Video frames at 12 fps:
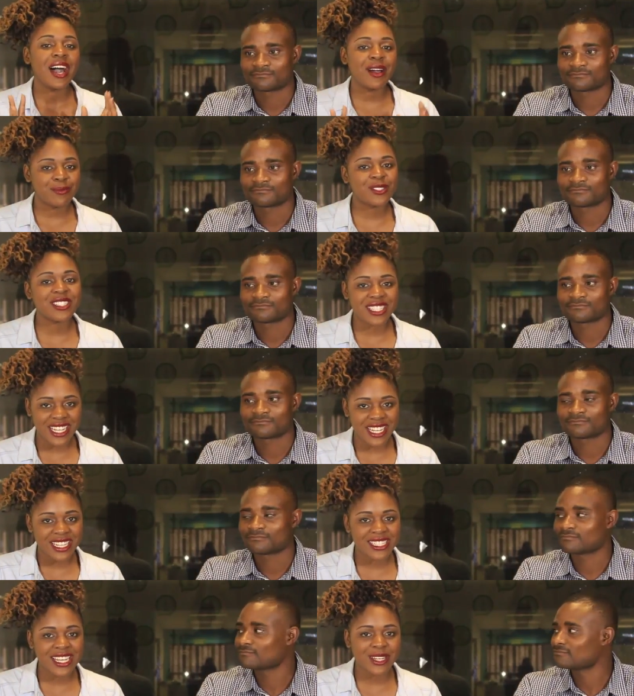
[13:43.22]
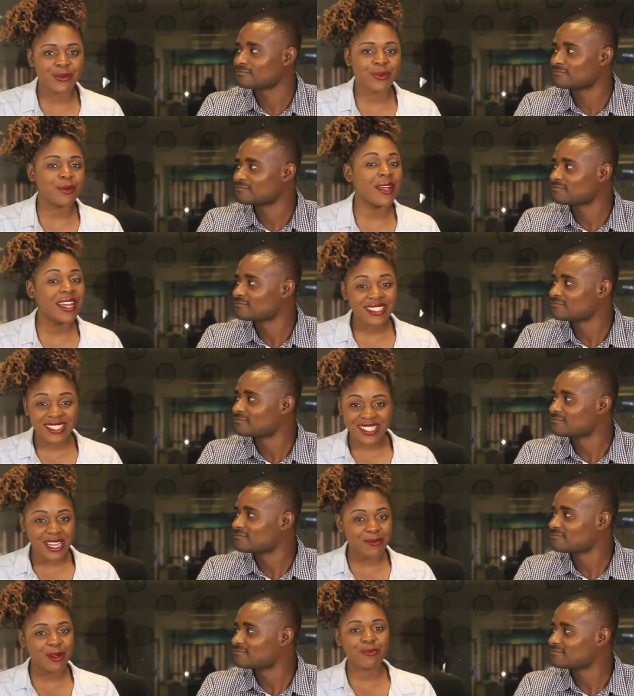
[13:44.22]
Speaker 1: up to date and we might
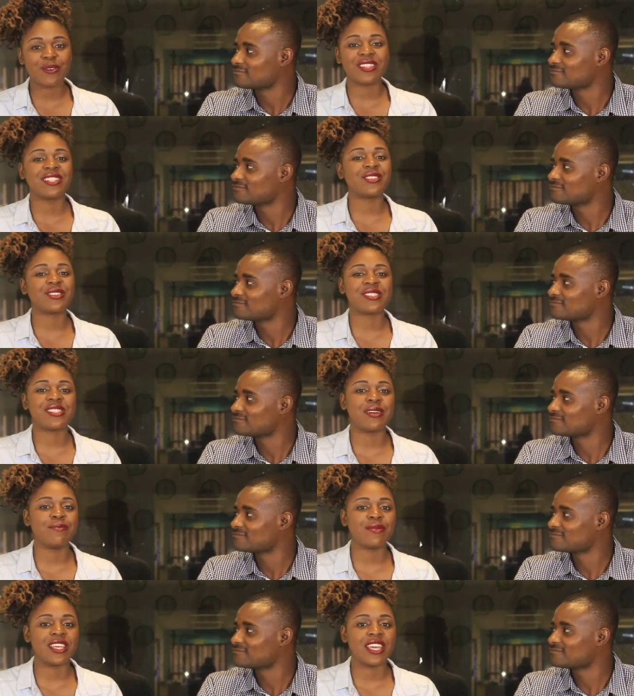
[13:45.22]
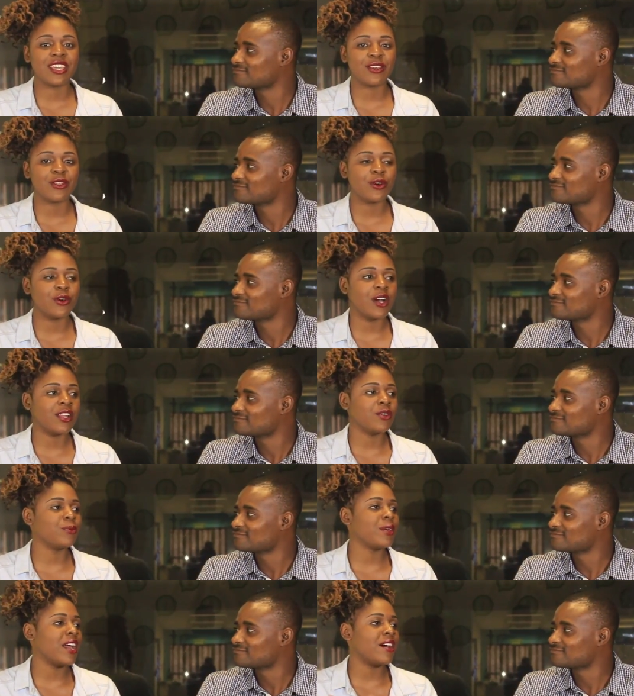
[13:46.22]
just come up with a little something. You know, I
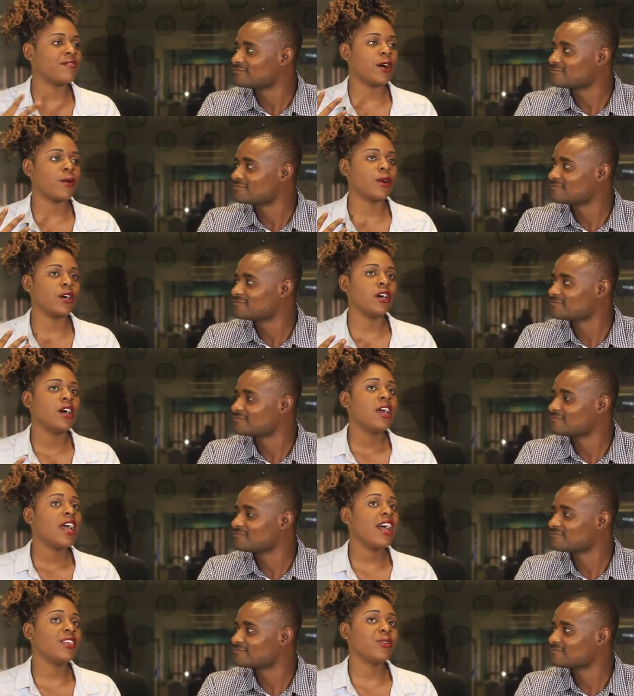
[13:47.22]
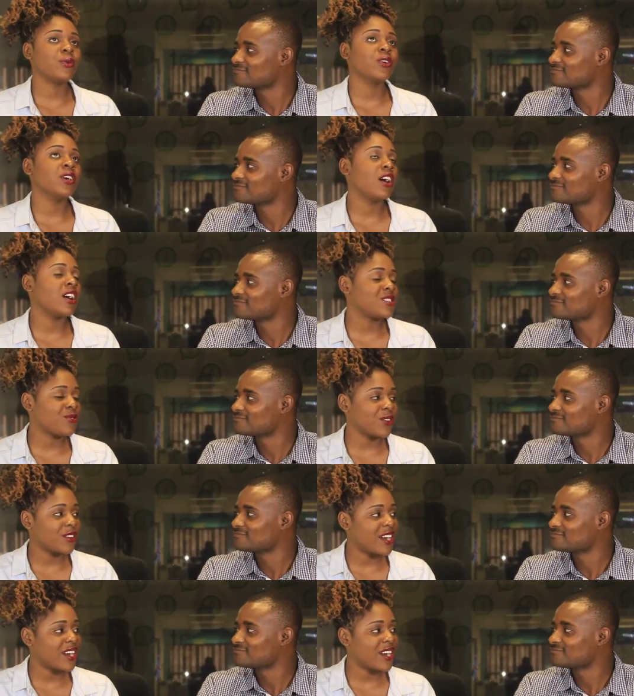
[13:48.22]
know we have our annual Arts for